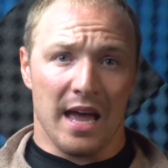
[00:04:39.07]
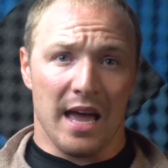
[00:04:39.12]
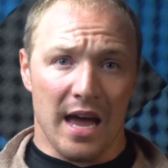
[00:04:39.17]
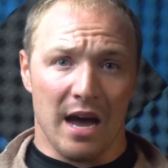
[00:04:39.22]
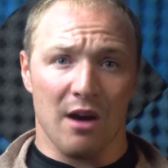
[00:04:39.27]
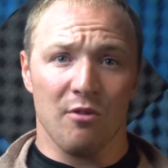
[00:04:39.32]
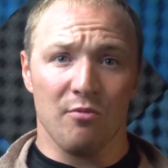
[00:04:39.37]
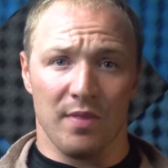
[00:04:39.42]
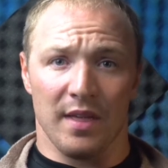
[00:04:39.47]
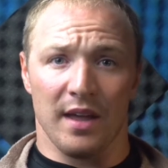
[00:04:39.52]

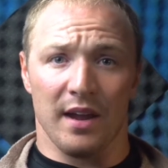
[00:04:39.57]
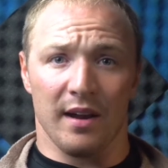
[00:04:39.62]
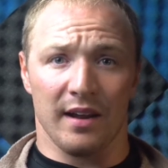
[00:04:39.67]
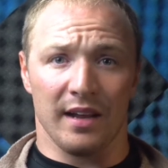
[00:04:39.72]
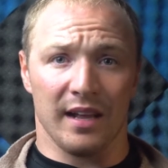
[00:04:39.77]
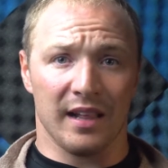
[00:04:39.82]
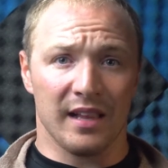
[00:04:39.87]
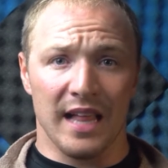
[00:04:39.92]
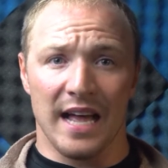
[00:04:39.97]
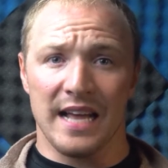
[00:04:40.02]
out there
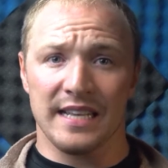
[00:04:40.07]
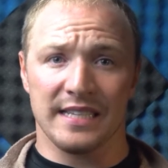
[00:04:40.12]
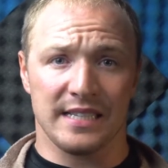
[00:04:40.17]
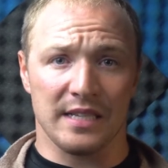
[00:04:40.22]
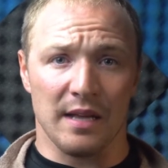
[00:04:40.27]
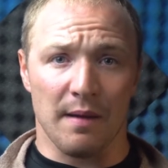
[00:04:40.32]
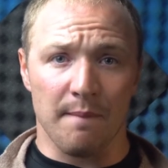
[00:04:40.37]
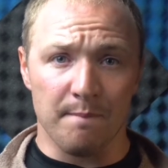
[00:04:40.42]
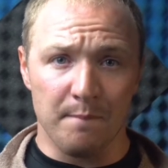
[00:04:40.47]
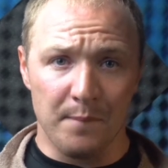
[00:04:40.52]
and
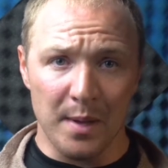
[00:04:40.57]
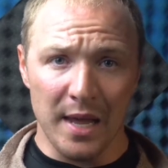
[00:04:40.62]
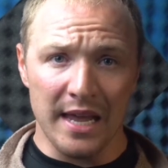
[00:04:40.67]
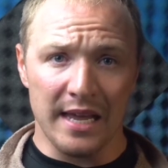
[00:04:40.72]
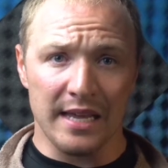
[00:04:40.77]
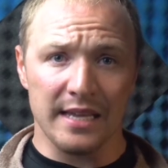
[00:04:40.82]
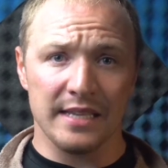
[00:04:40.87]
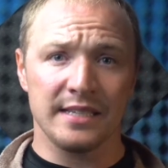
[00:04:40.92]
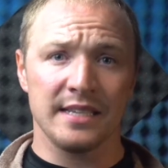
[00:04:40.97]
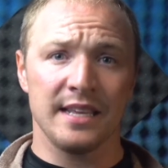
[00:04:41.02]
classes on
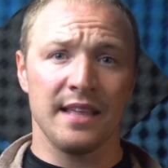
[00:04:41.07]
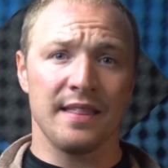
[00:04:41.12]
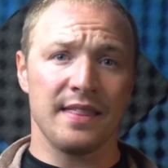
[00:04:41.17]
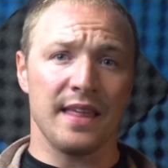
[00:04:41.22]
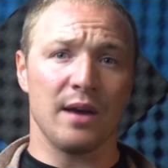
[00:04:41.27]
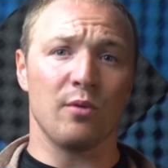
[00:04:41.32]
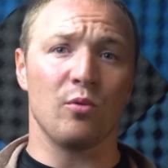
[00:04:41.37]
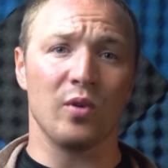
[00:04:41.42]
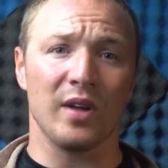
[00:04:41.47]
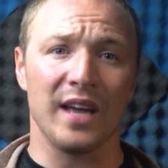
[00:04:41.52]
base
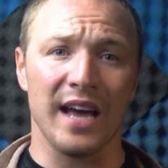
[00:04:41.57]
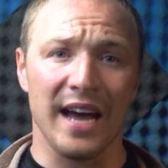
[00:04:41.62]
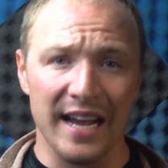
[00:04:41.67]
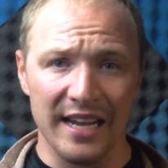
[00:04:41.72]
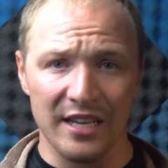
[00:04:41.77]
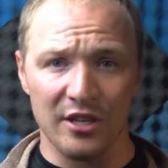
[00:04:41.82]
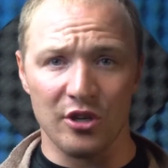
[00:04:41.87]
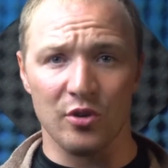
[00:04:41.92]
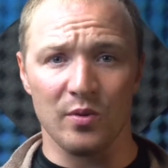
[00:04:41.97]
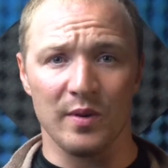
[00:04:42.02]
that will
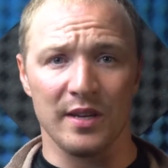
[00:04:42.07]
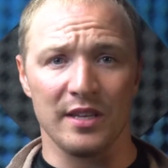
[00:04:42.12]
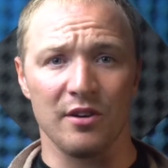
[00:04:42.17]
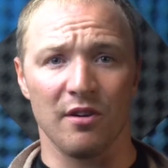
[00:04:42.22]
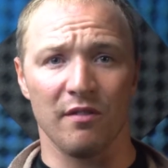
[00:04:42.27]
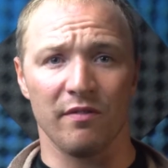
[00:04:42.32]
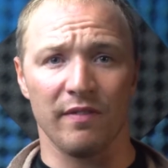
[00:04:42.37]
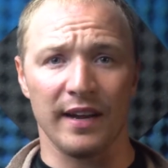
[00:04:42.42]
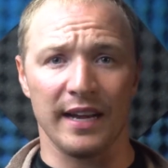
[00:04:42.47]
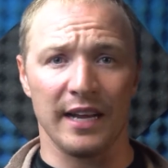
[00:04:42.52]
guide you in
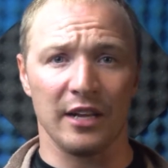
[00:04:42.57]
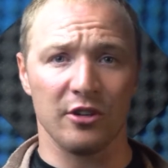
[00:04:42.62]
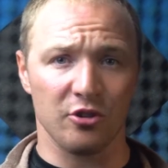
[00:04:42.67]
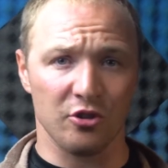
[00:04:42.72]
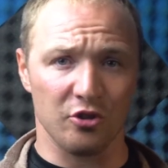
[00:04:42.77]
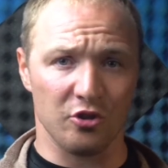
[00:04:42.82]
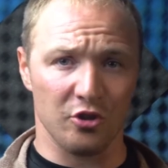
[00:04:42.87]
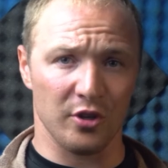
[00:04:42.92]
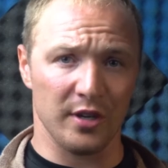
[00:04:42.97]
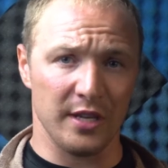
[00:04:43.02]
your
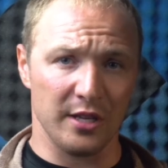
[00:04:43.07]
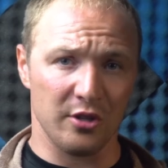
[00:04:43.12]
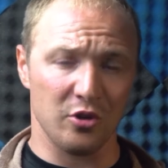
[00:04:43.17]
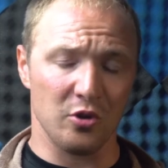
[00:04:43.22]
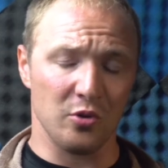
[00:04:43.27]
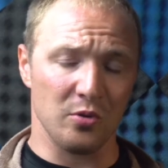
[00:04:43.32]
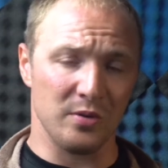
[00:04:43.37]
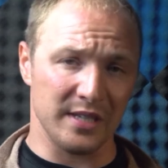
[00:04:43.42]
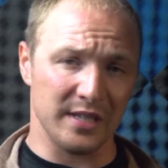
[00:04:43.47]
financial journey to